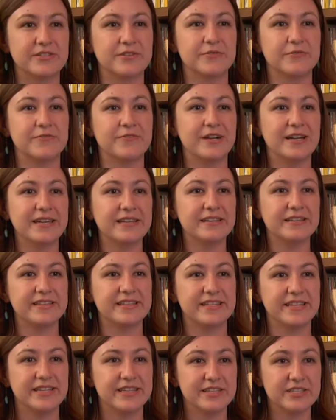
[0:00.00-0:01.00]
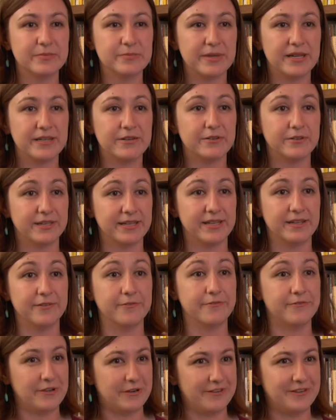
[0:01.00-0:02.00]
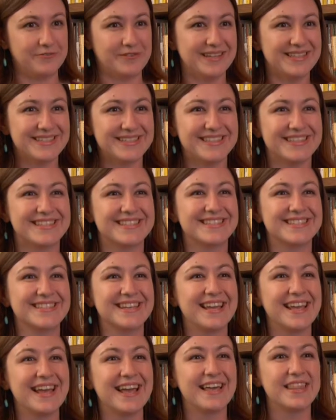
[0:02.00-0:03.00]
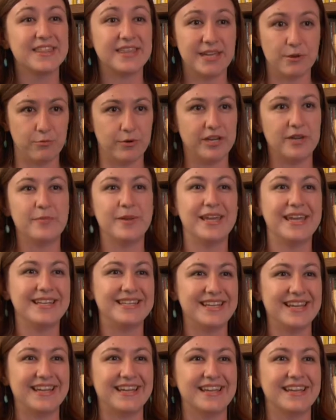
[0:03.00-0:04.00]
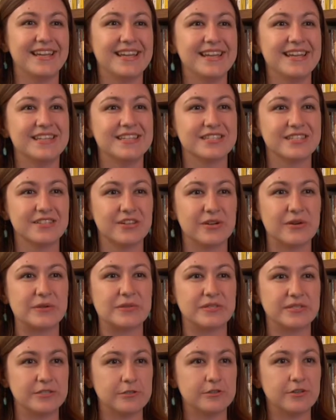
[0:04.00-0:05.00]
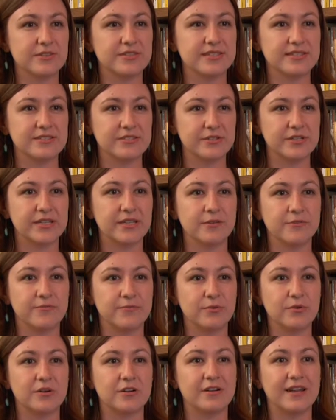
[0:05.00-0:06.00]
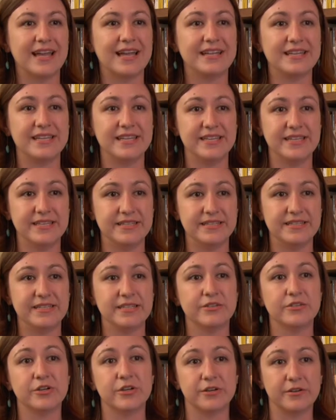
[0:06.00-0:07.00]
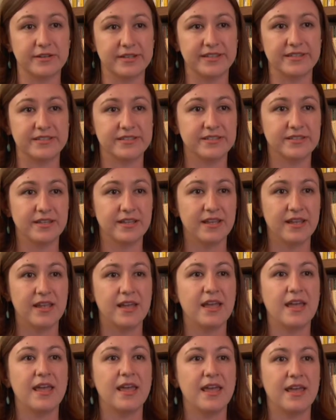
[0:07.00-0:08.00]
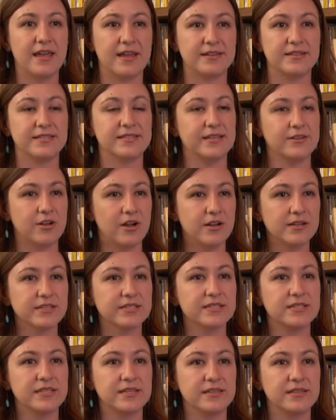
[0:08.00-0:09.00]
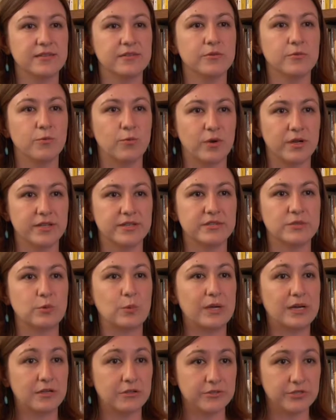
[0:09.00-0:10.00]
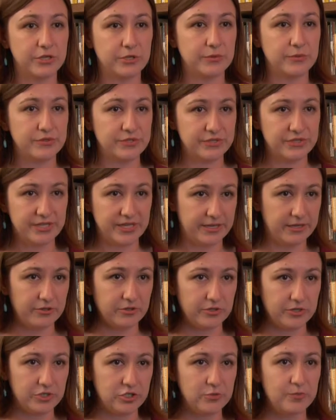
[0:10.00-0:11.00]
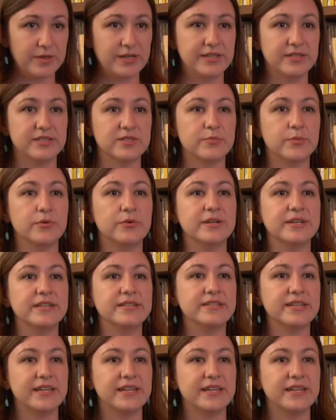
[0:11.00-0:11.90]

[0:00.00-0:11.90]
so finally, his men are getting very restless. They want a payday. So Searles is looking for an easy target. And St. Augustine was well known to the English by this point,